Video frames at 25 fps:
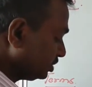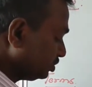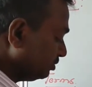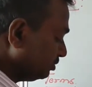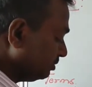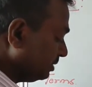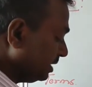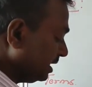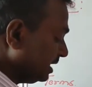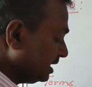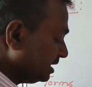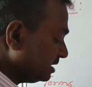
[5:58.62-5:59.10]
is to
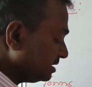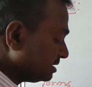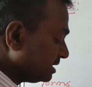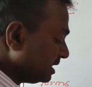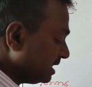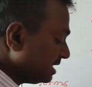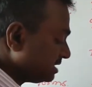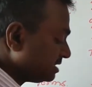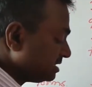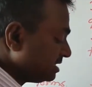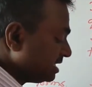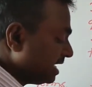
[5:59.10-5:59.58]
B is
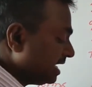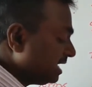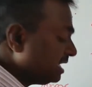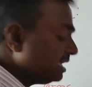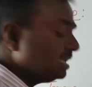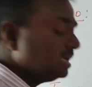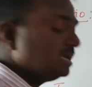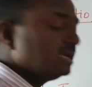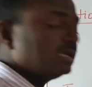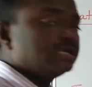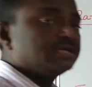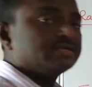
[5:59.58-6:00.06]
less
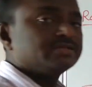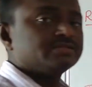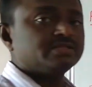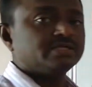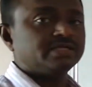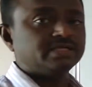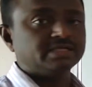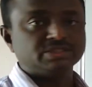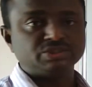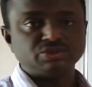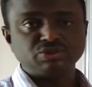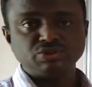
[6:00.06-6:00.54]
than
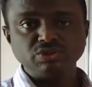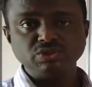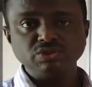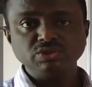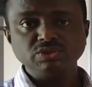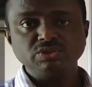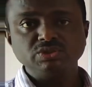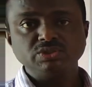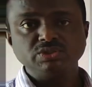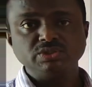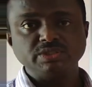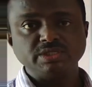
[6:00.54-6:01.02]
C is
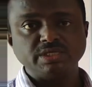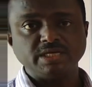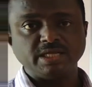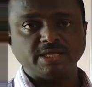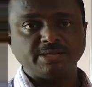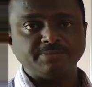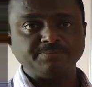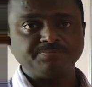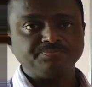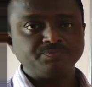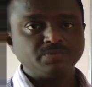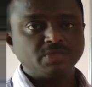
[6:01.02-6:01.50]
to
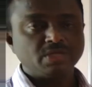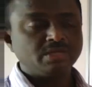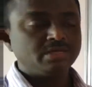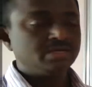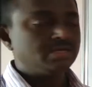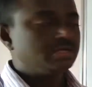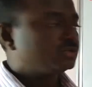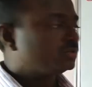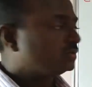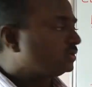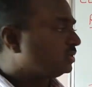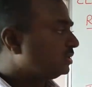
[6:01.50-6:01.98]
D.
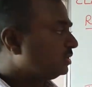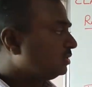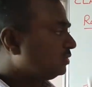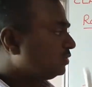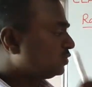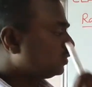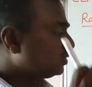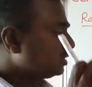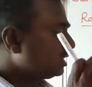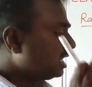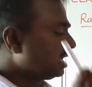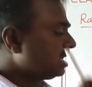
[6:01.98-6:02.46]
So
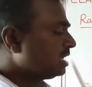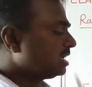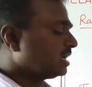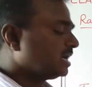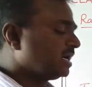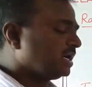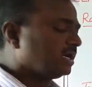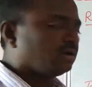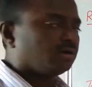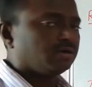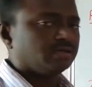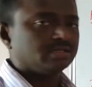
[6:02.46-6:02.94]
you should not write